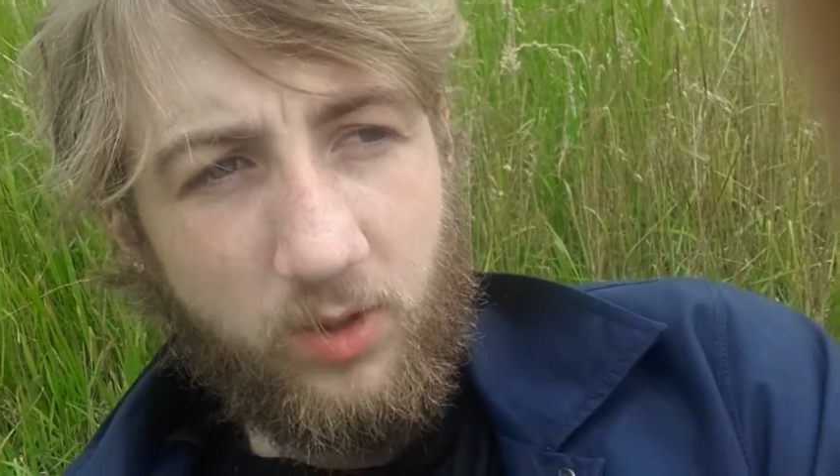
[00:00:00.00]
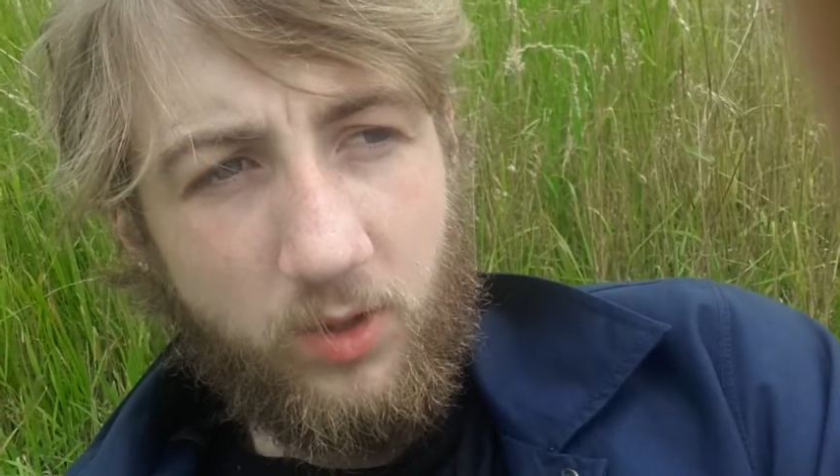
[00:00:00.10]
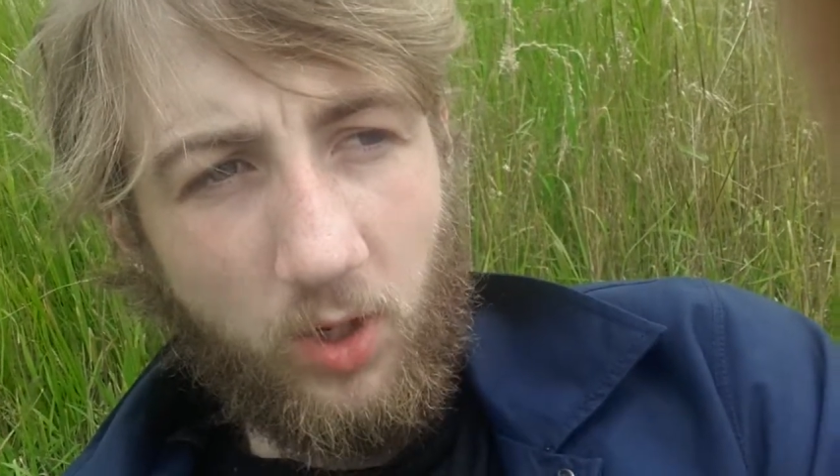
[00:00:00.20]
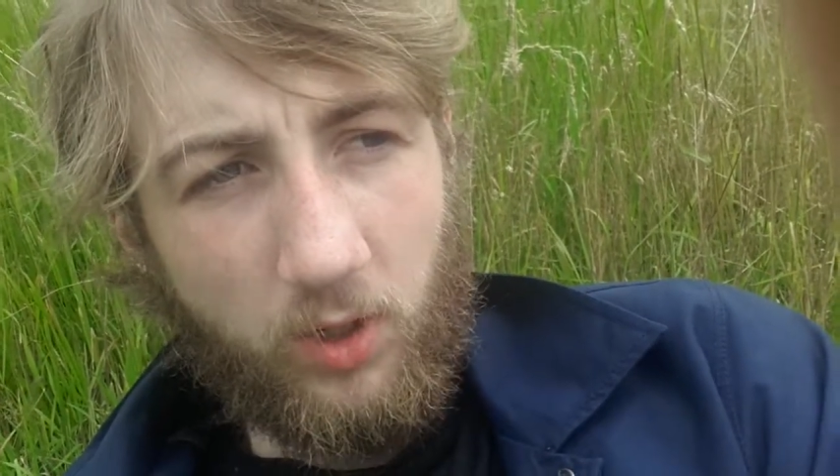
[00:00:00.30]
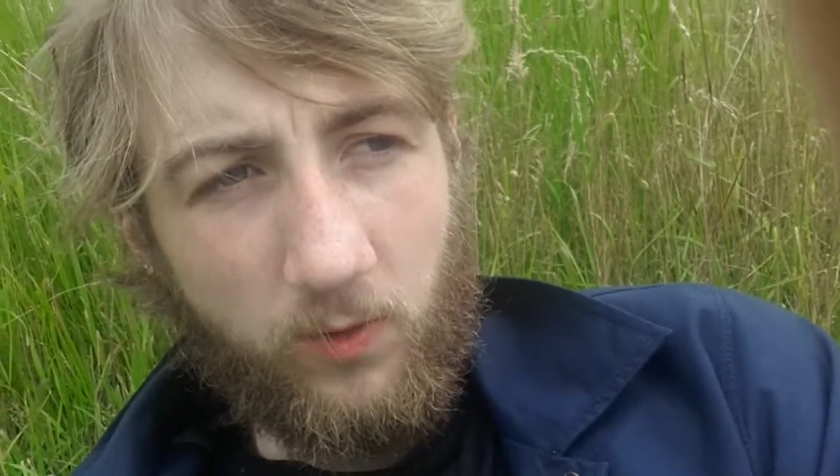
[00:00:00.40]

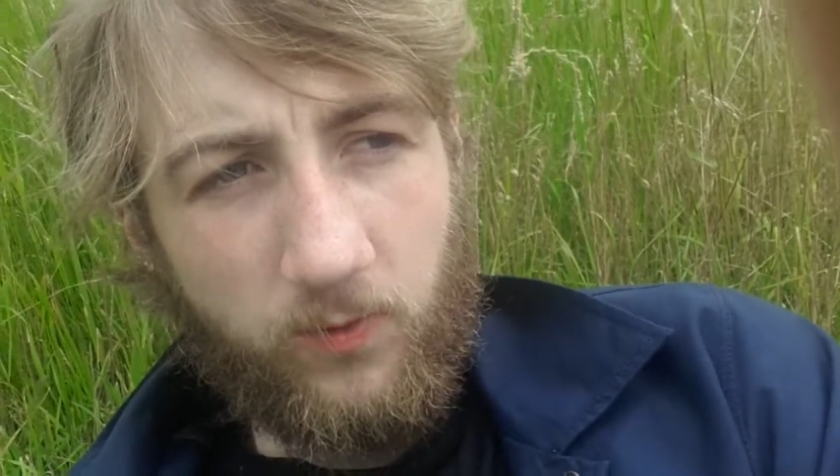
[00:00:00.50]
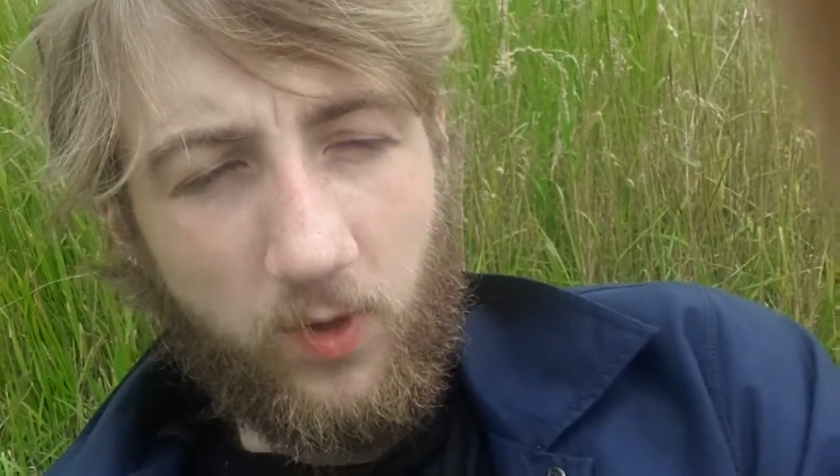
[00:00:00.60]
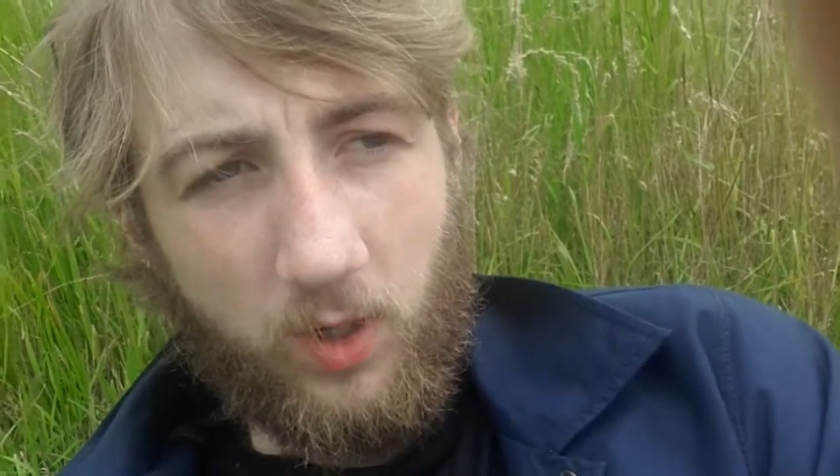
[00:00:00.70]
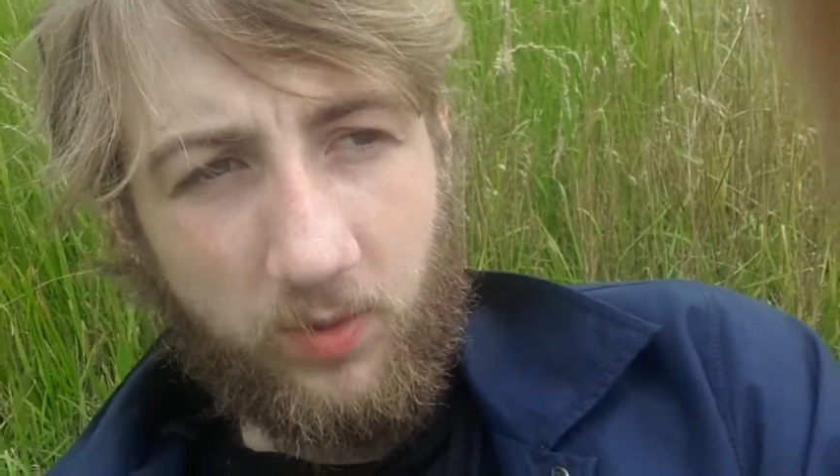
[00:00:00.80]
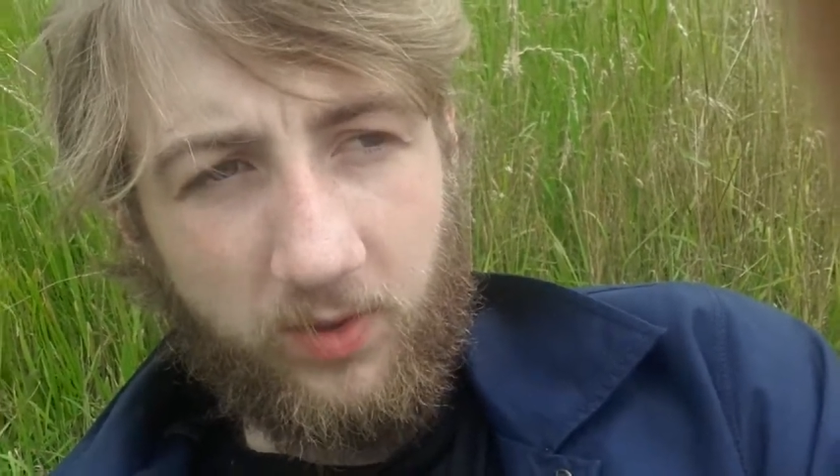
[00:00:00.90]
longer
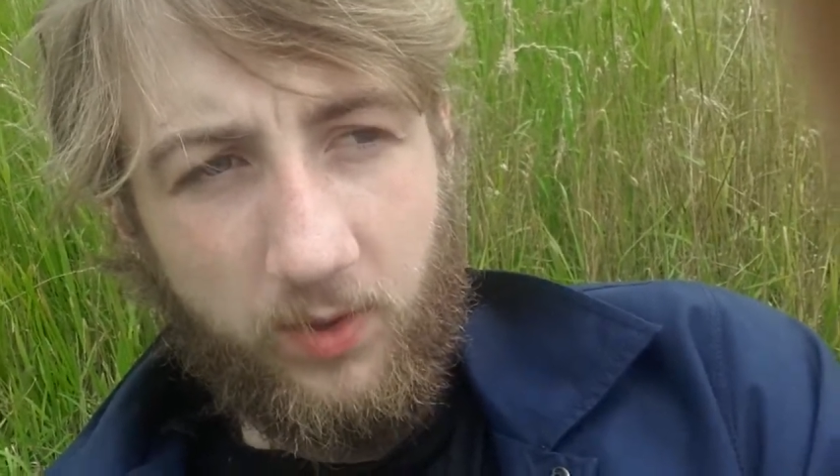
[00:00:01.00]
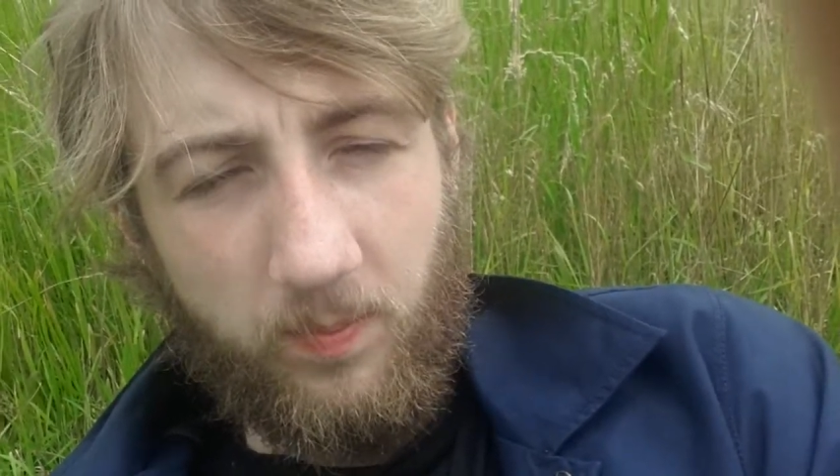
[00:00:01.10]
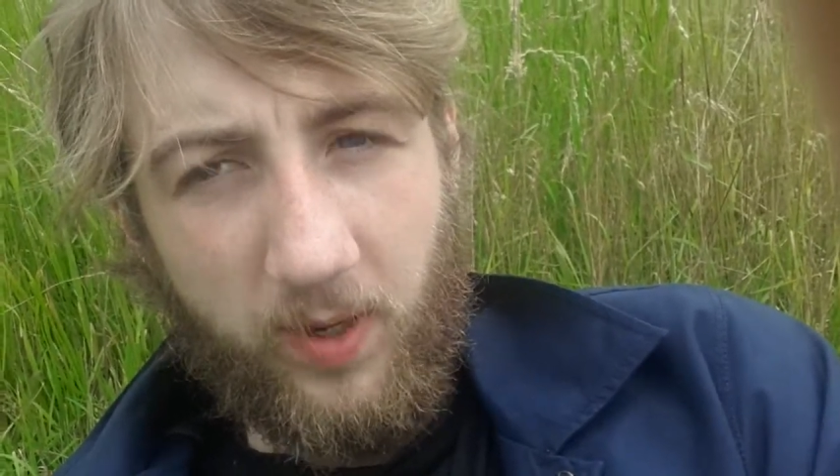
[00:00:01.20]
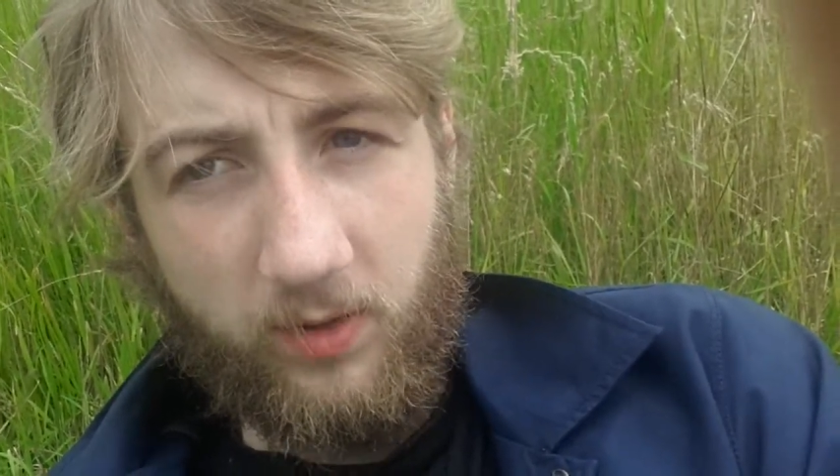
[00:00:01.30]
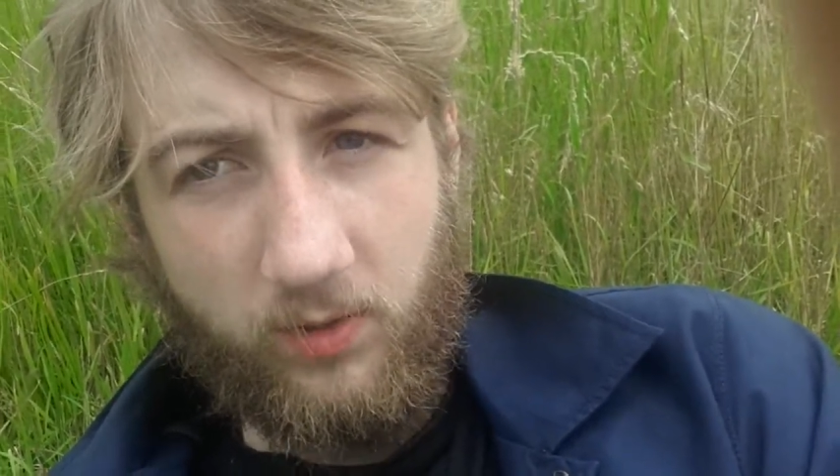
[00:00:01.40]
fall within
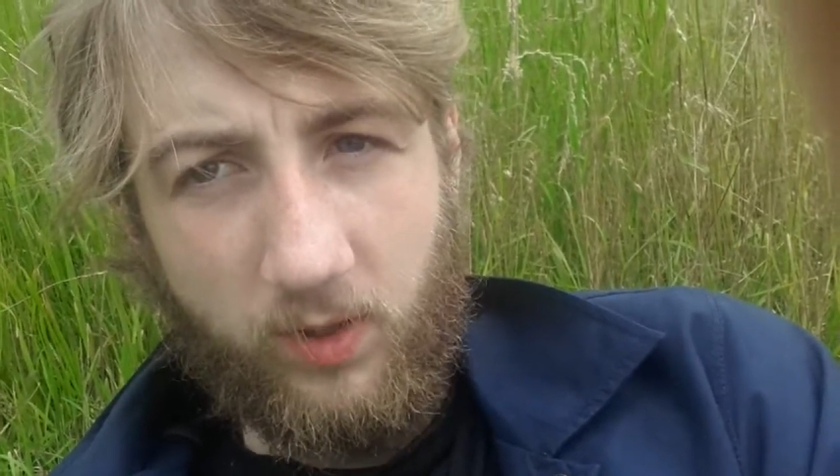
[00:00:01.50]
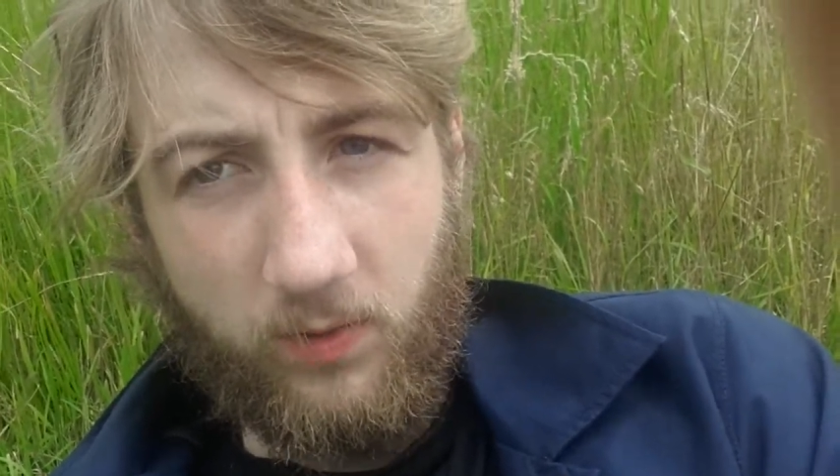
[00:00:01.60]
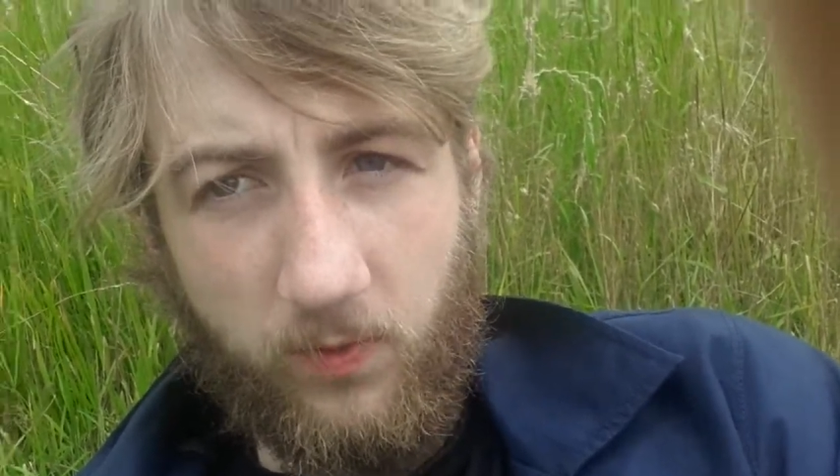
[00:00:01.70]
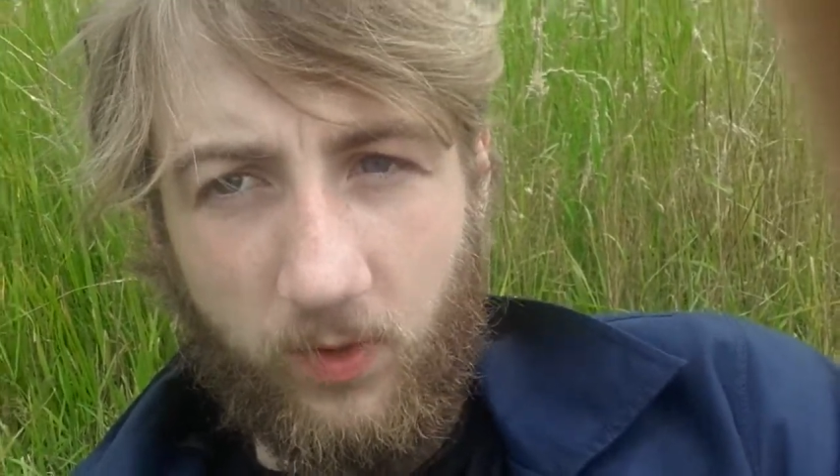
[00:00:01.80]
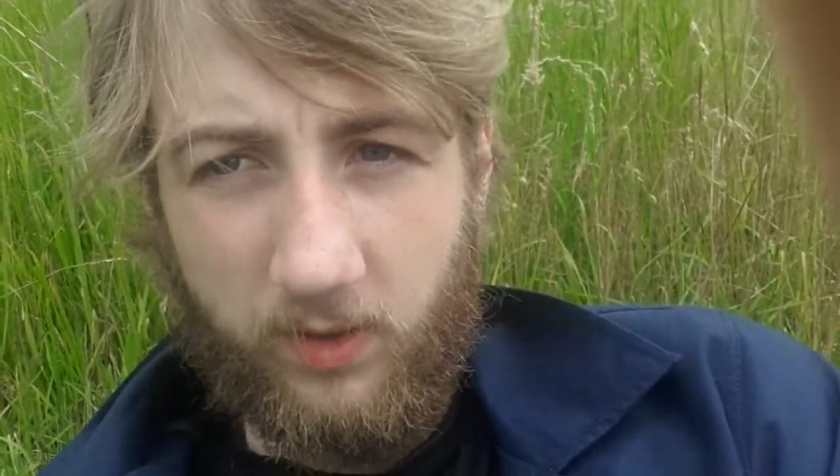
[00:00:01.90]
the boundary
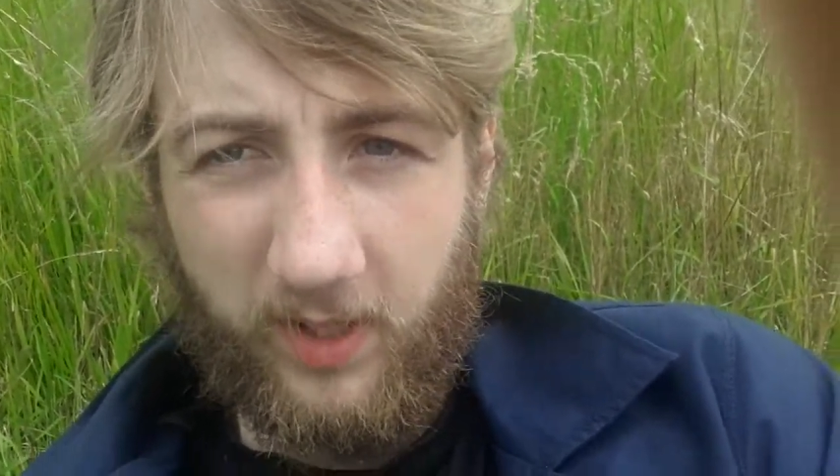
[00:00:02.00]
of